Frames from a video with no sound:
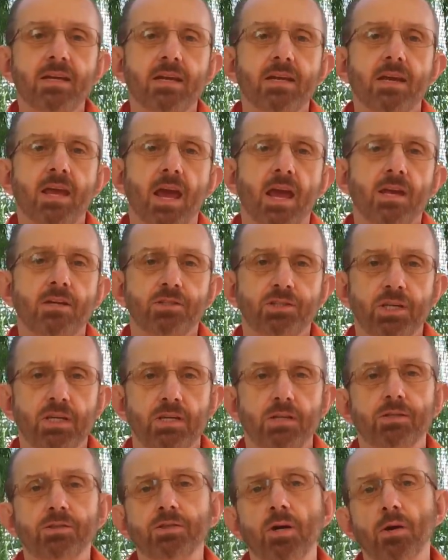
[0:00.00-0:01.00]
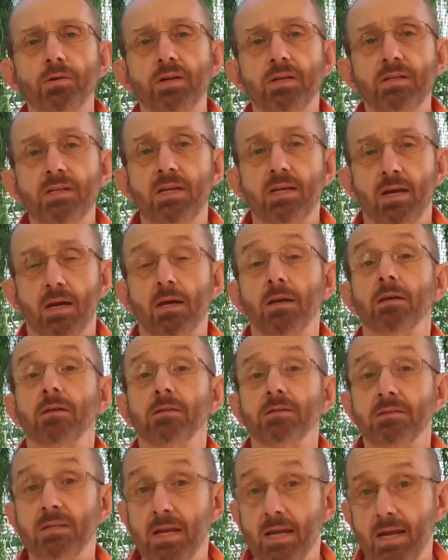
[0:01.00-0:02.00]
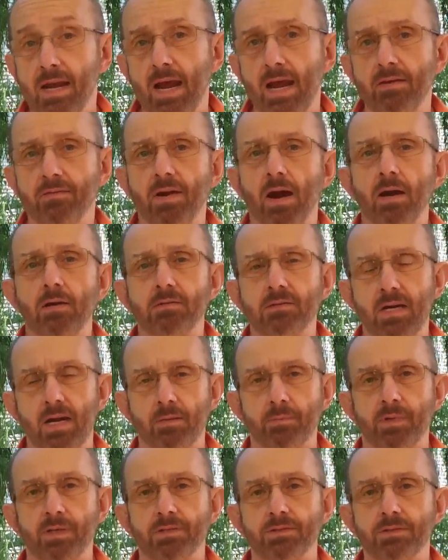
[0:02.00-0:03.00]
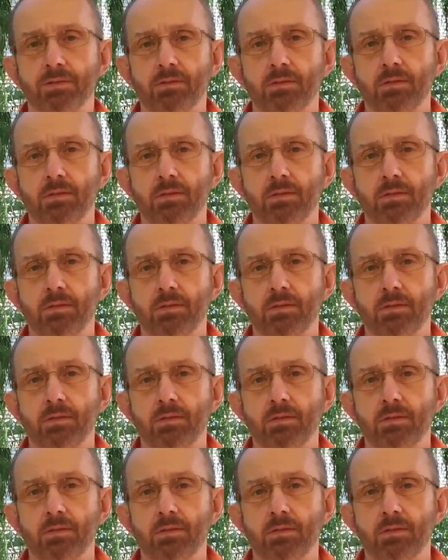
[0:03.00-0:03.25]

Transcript: E K G showed Anita did have heart damage.